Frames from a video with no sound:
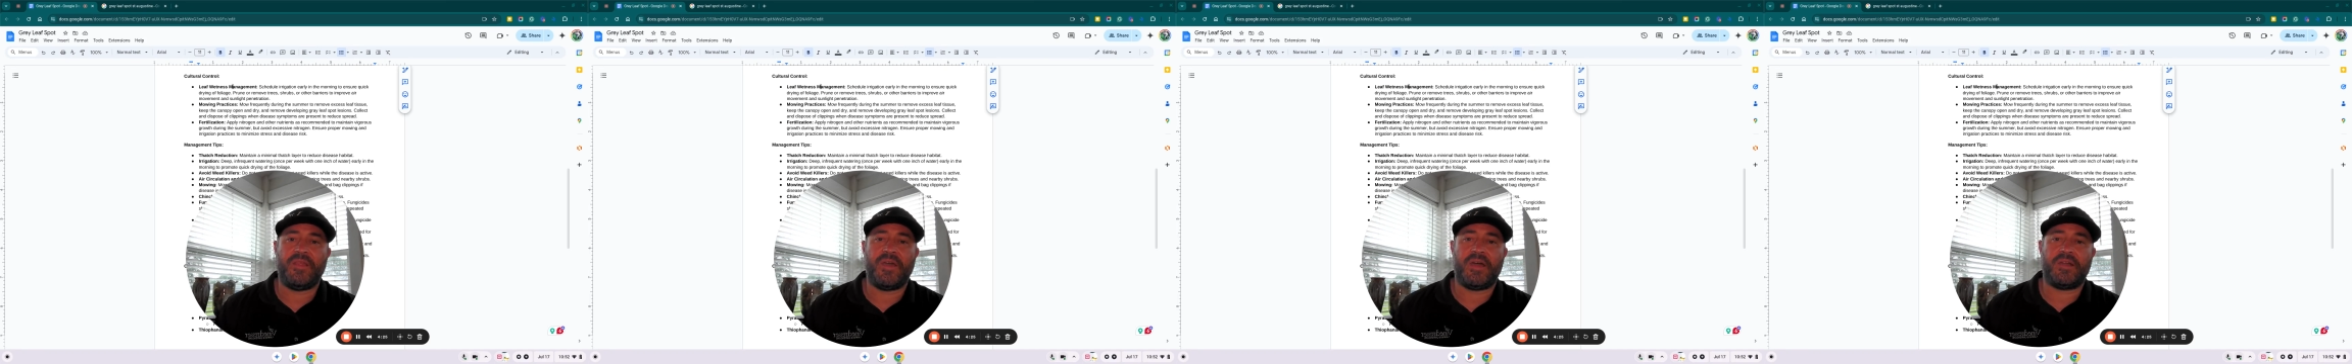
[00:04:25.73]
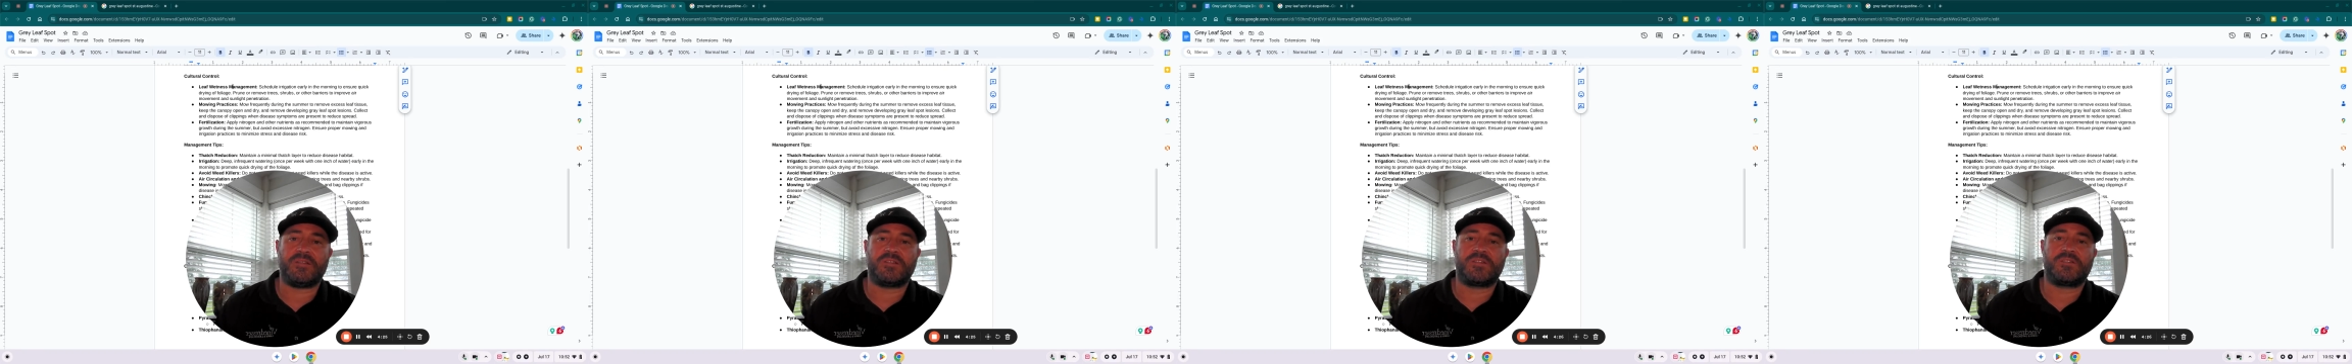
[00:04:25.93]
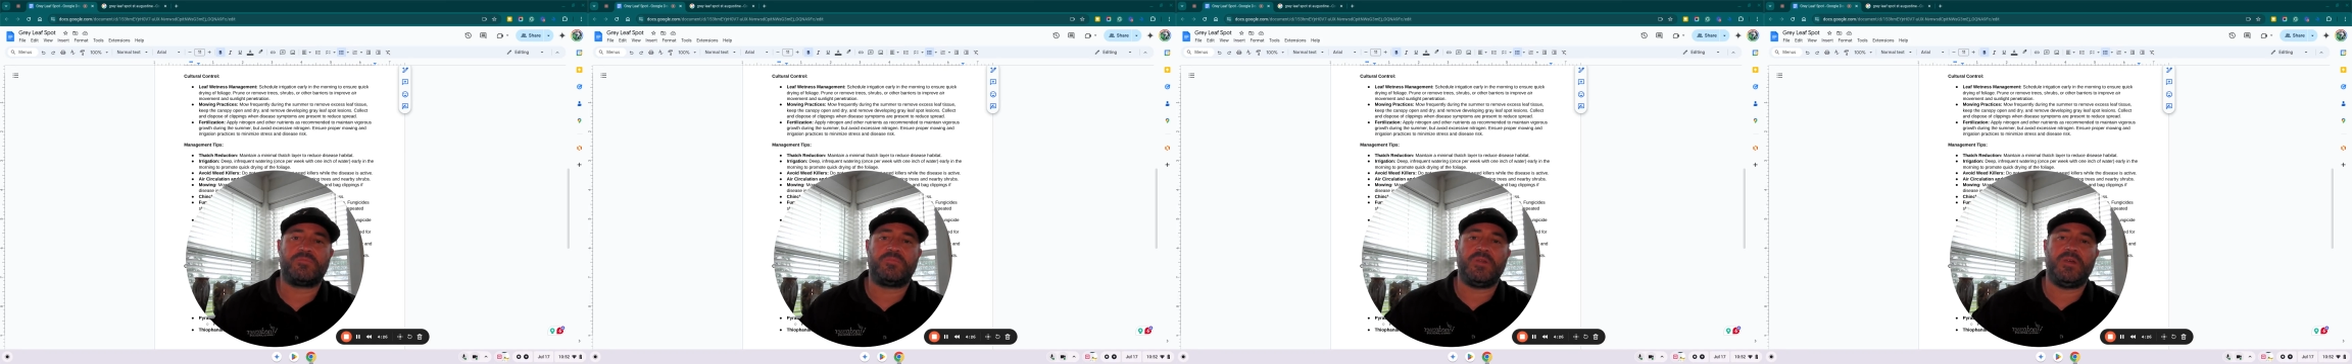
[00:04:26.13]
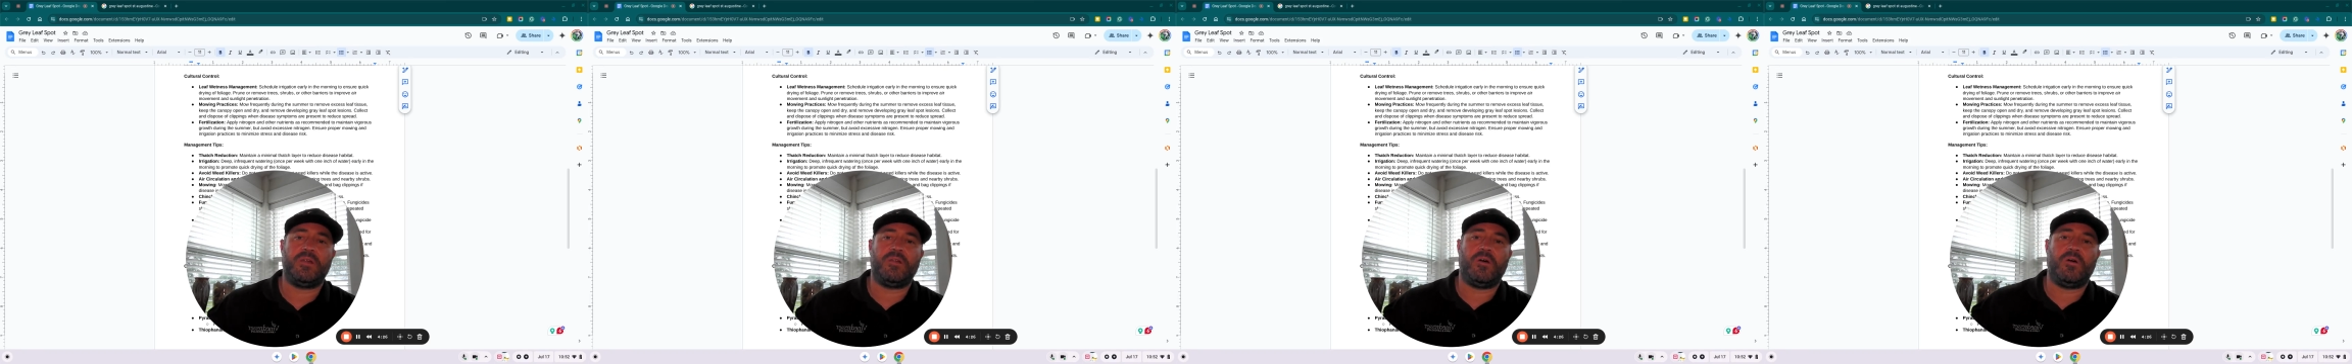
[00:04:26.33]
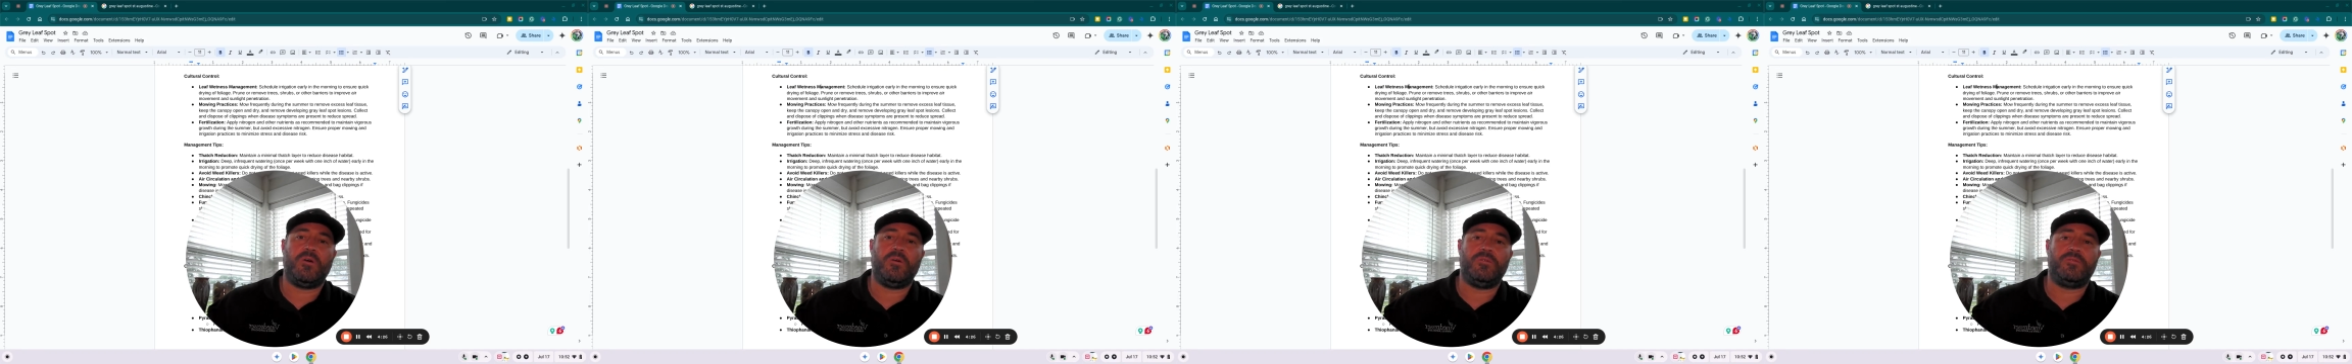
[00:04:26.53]
that is
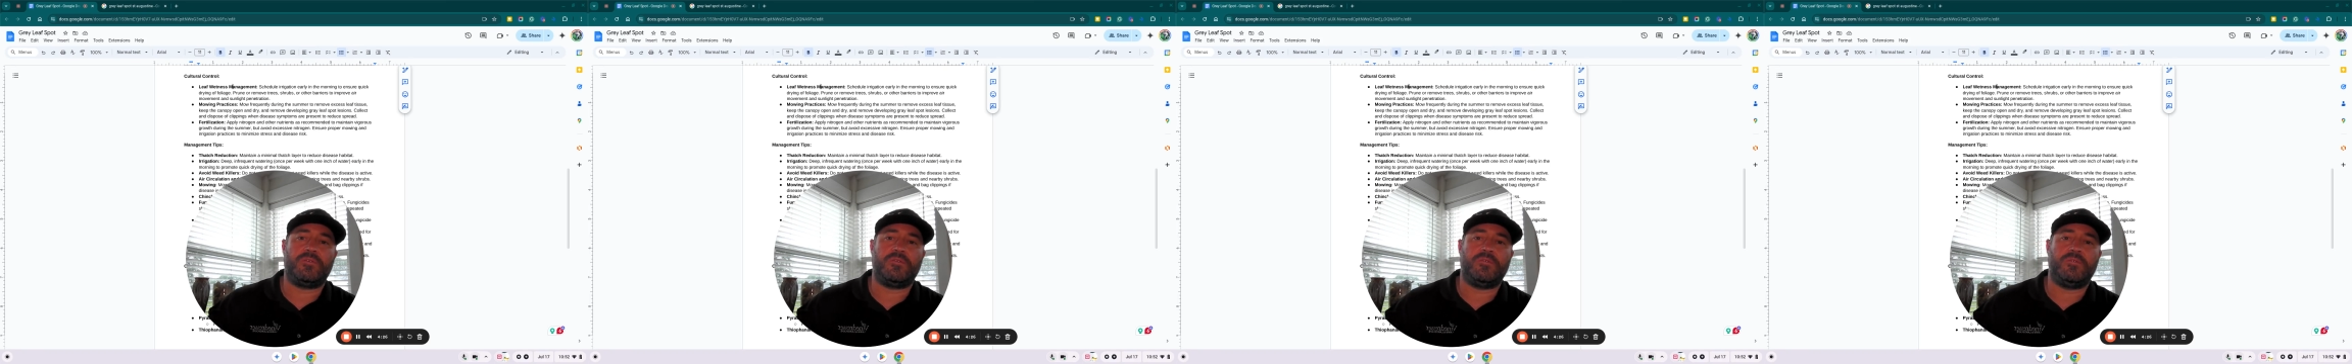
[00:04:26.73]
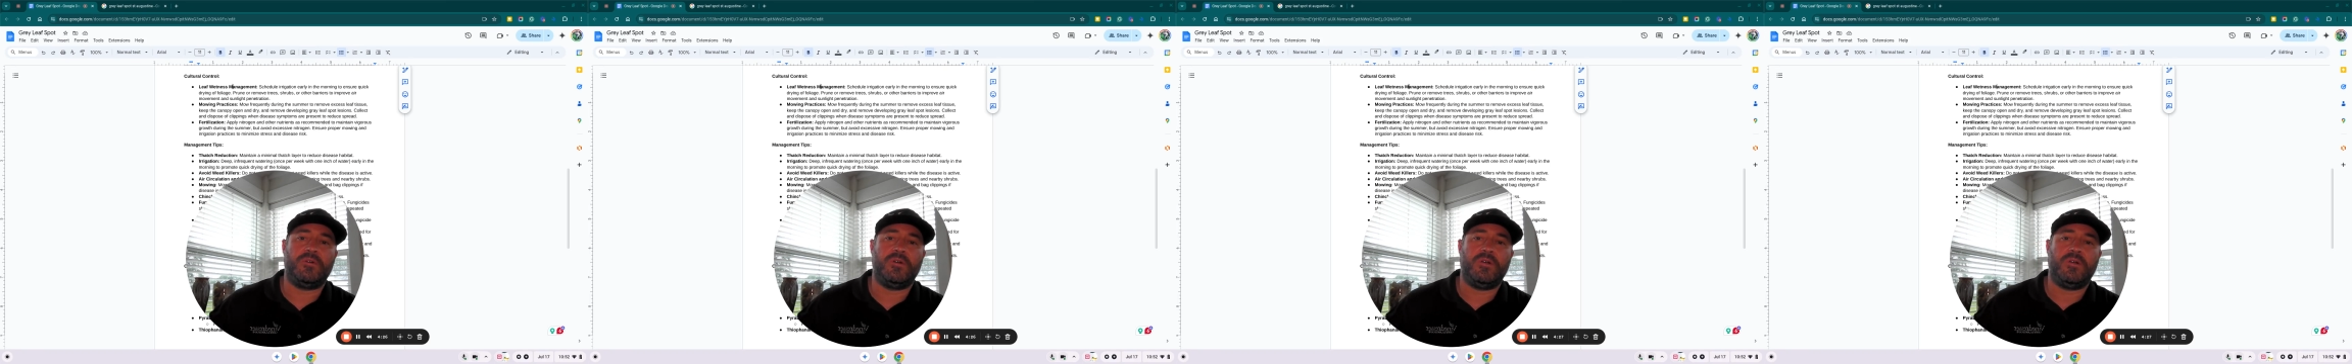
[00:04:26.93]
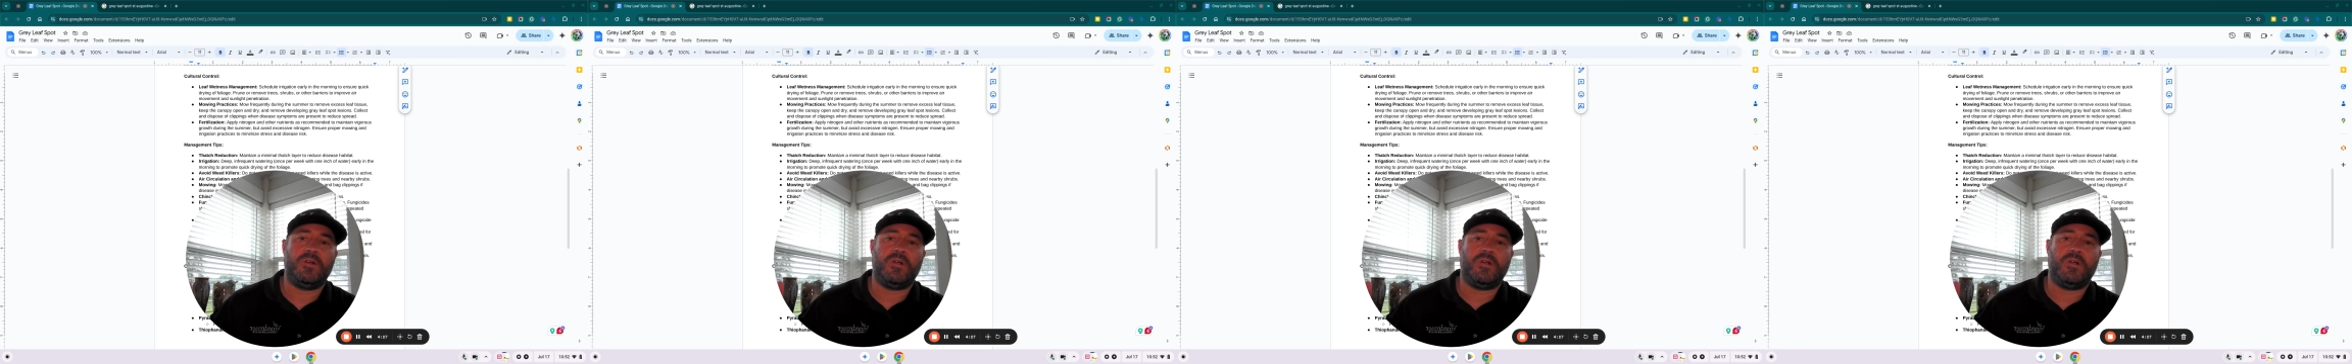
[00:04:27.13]
split over